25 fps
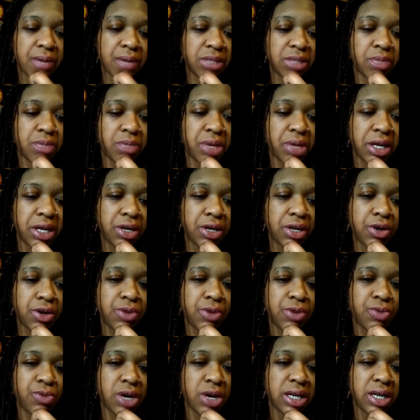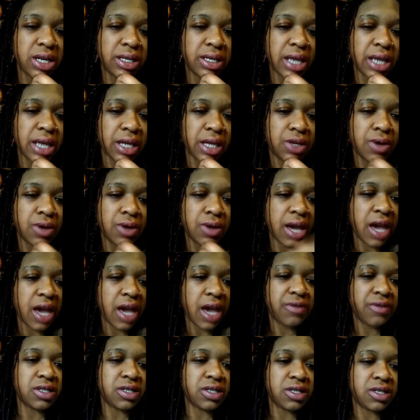Depending on what deck you
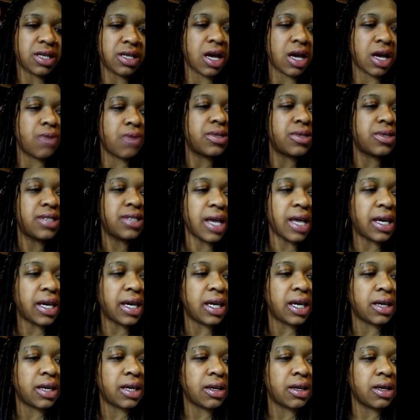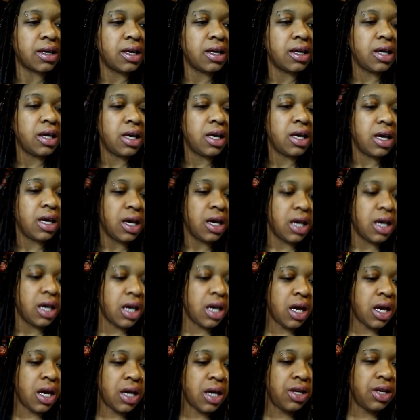have, just like I was saying,
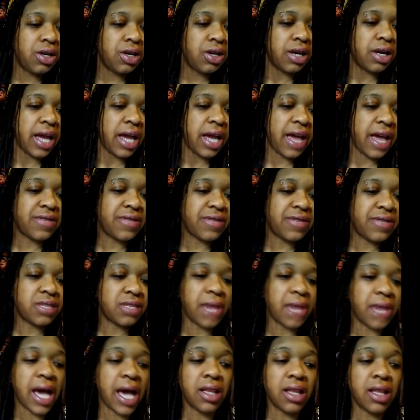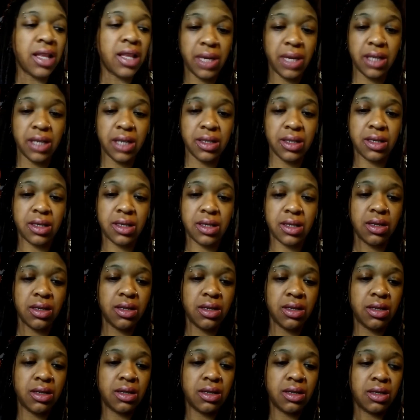you're going to have some elements
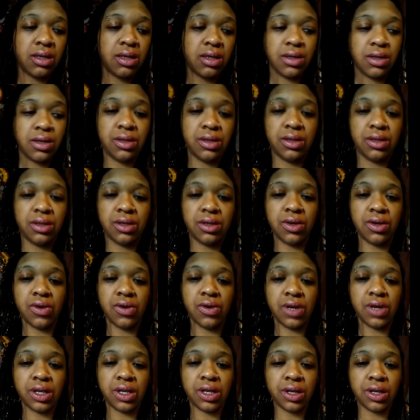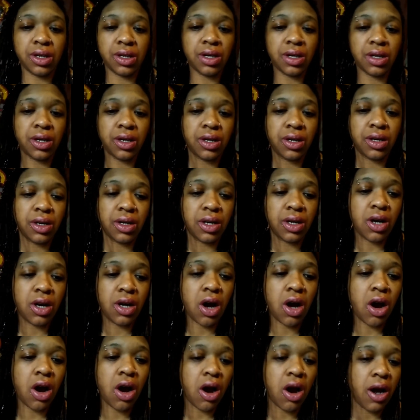on your
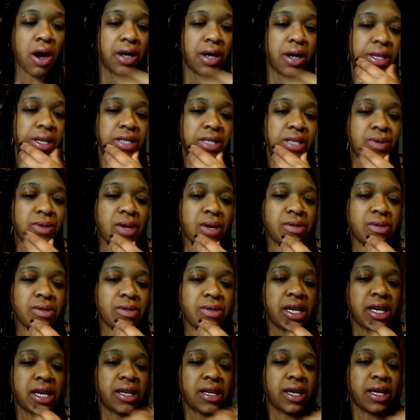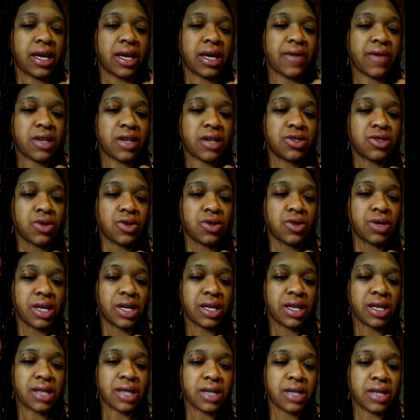card. And that's what I was saying. Like, I've got
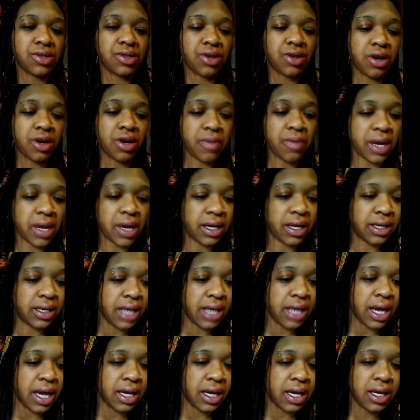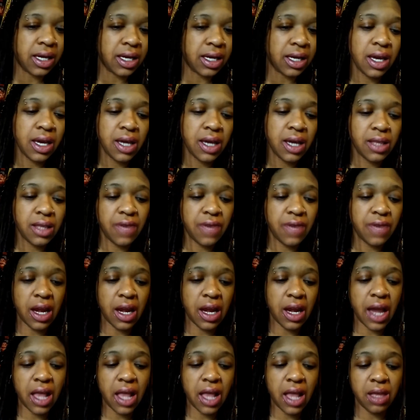zodiac signs in a Hermetic deck. They've
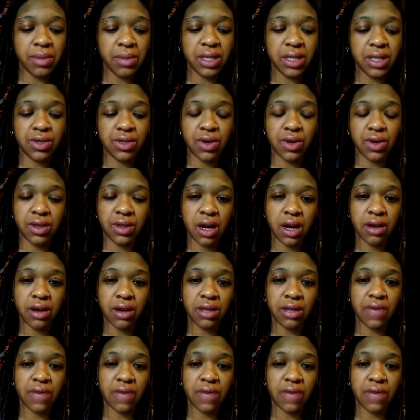got elements on there.